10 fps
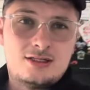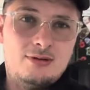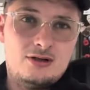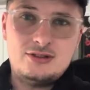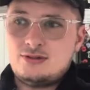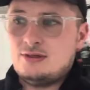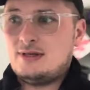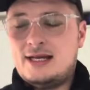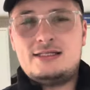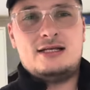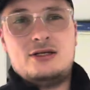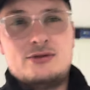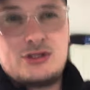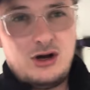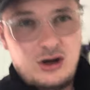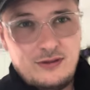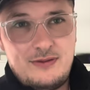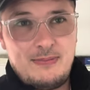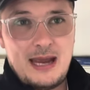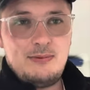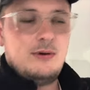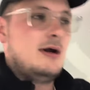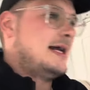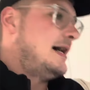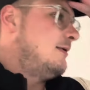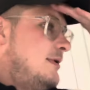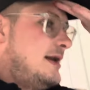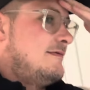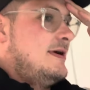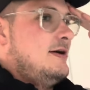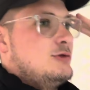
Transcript: I bought two suitcases. I had to go sort all the paperwork out and whatever else,